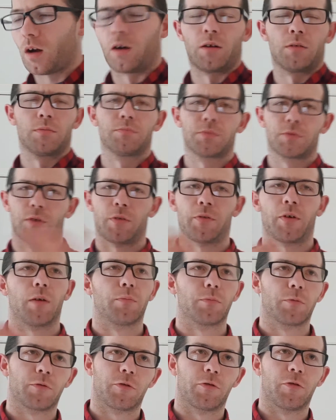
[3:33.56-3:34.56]
well, if
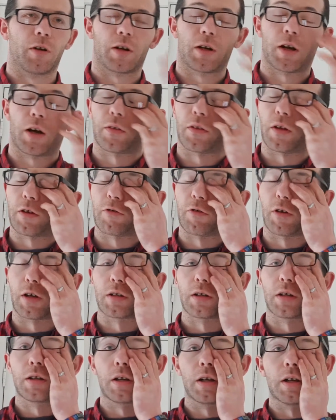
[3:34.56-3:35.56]
I'm counting that
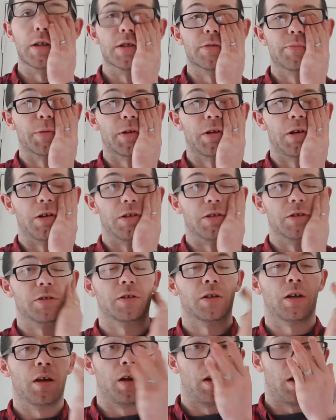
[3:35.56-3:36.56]
correctly, is
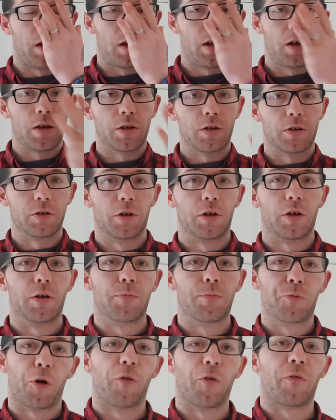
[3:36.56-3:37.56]
because
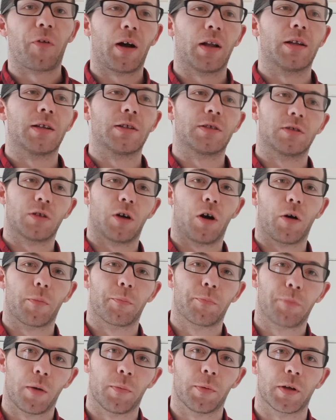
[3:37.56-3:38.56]
your profile isn't
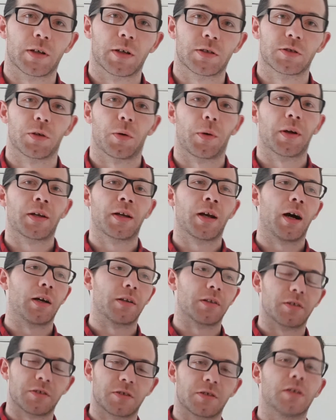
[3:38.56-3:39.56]
on public, so I
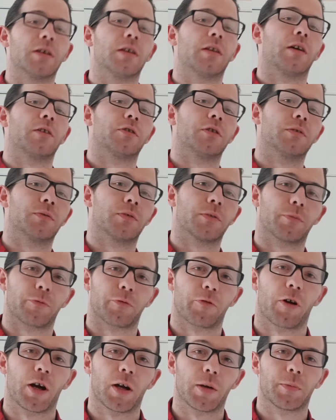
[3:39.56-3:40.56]
can't see that you've
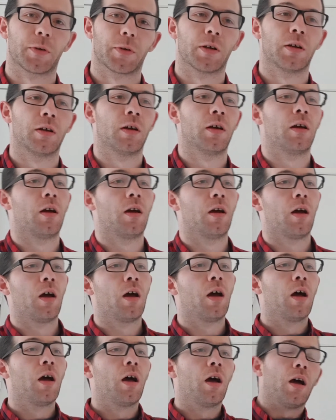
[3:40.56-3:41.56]
subscribed.
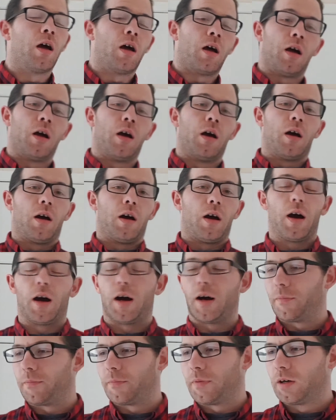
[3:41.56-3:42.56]

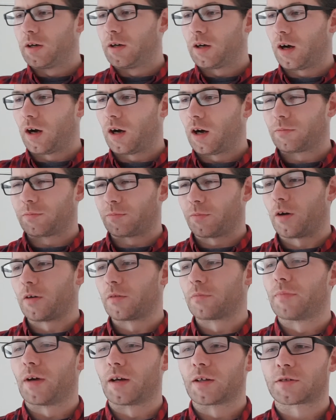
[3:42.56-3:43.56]

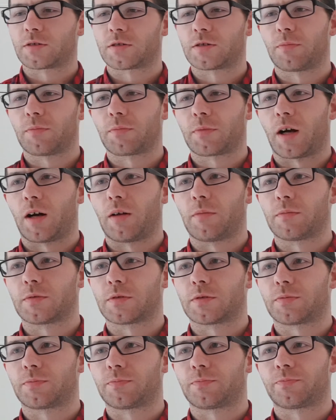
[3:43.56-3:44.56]

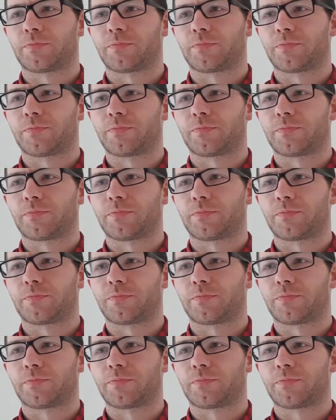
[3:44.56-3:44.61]
Sometimes